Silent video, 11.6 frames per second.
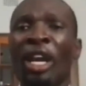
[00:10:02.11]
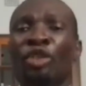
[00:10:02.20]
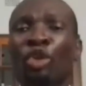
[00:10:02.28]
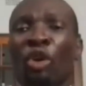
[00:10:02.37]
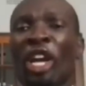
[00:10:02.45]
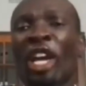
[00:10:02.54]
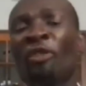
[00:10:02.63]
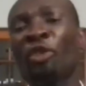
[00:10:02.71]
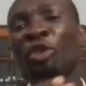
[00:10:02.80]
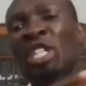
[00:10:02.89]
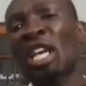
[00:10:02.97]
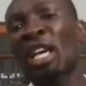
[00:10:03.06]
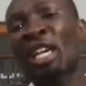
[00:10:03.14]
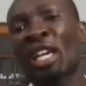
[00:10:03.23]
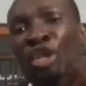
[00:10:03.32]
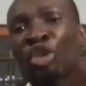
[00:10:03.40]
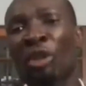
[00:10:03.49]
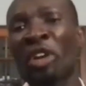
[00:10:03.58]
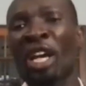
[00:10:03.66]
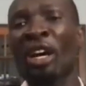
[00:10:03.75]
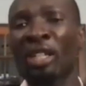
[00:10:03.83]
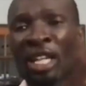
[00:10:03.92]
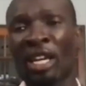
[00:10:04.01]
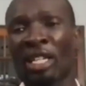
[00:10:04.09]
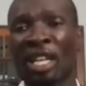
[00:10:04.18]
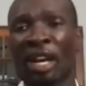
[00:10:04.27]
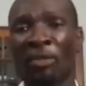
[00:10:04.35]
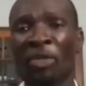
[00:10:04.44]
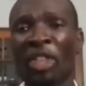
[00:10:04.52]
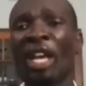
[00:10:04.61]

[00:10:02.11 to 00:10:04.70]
So if you take historical data